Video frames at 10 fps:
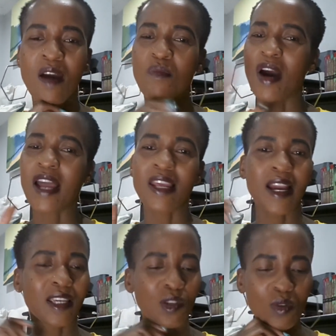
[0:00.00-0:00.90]
Mohale
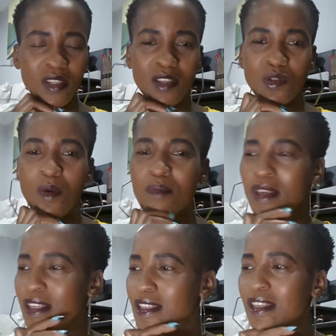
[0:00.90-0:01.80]
accusing
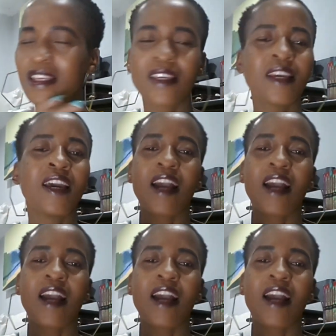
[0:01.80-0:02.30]
Somizi.